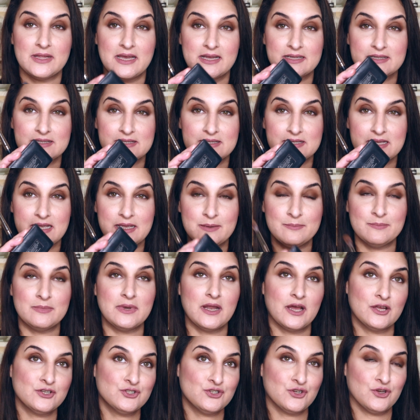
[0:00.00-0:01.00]
that same
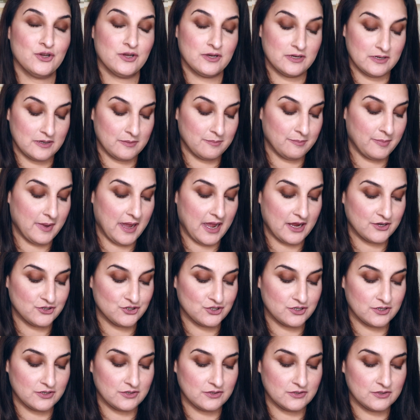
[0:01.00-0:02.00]
blush on
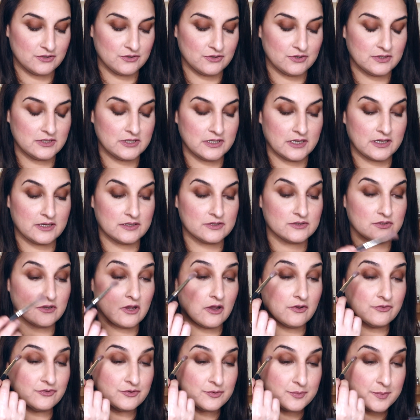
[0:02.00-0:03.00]
Impassioned, so it's like a
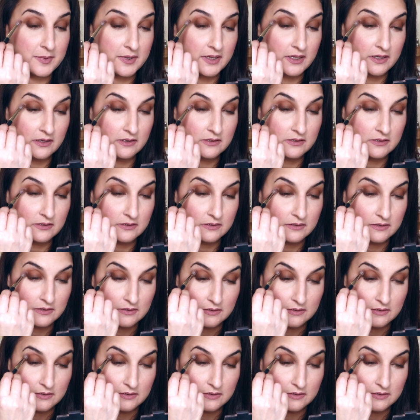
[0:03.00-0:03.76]
soft pink,